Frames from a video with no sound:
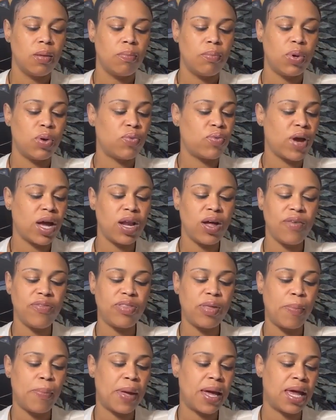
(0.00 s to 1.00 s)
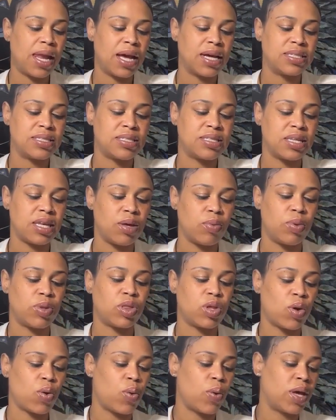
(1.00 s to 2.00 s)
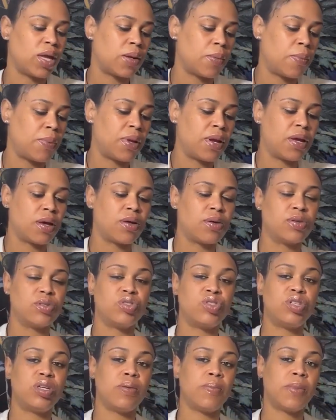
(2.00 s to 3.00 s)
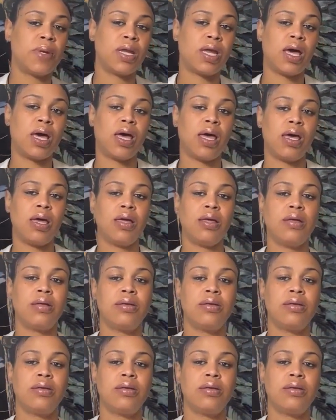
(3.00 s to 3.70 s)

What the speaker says: But right off the bat, I see with the Queen of Pentacles, Gemini,